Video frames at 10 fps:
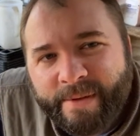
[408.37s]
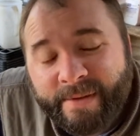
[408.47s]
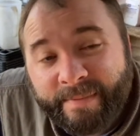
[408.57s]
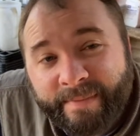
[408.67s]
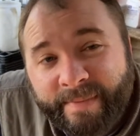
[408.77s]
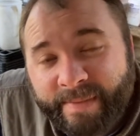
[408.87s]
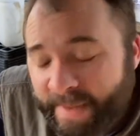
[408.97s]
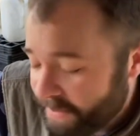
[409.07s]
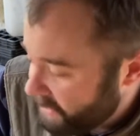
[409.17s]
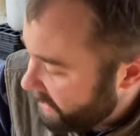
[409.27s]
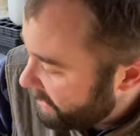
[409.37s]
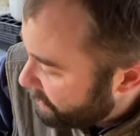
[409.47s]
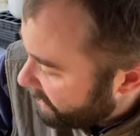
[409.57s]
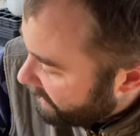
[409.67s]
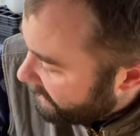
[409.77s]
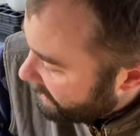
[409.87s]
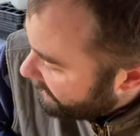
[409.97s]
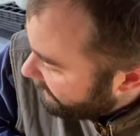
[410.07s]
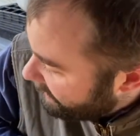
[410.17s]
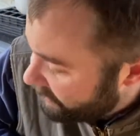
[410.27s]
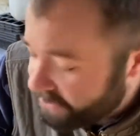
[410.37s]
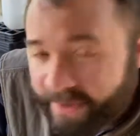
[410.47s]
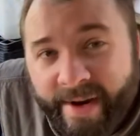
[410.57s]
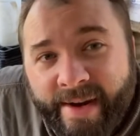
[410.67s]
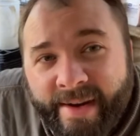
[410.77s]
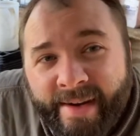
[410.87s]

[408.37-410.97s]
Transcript: seeds put in each tray,